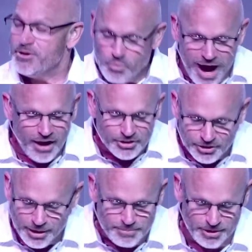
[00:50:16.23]
And while
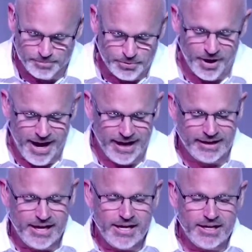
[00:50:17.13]
you're up here
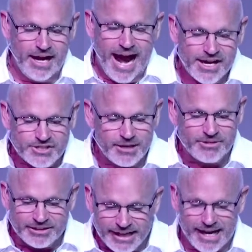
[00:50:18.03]
praying, ask
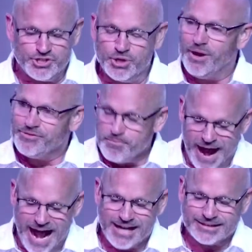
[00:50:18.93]
him to lead you on the
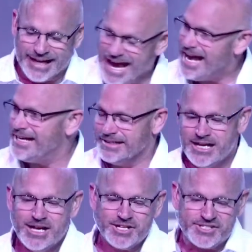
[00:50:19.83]
path
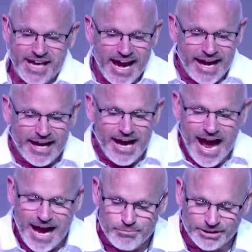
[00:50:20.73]
ahead. Say,
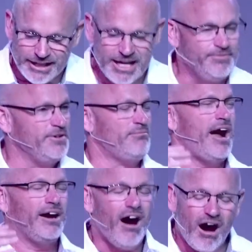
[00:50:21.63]
I believe in
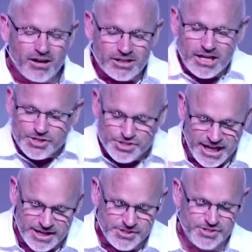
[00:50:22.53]
my heart,
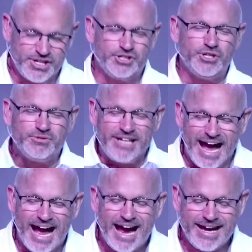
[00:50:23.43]
Jesus, that you
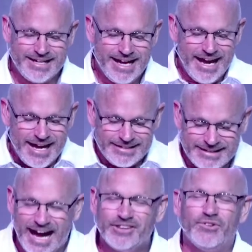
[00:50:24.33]
died
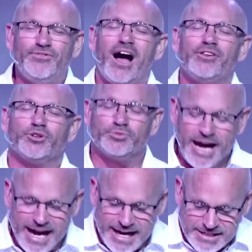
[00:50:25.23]
and God the Father
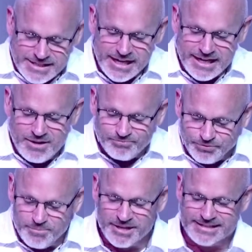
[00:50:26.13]
raised
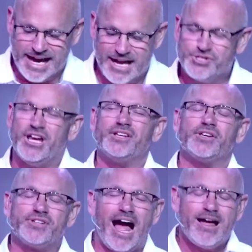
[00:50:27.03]
him from the dead.
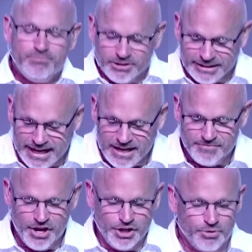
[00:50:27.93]
Jesus, I
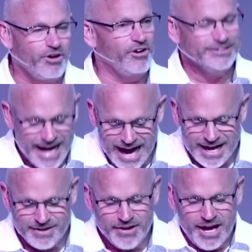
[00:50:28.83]
believe you are
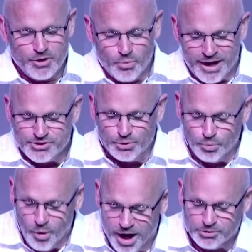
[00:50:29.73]
alive and want
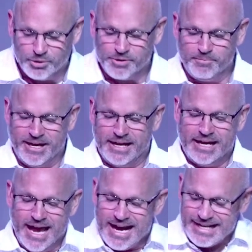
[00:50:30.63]
to walk with
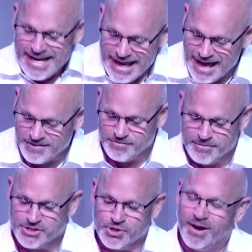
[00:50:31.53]
me and ahead of me.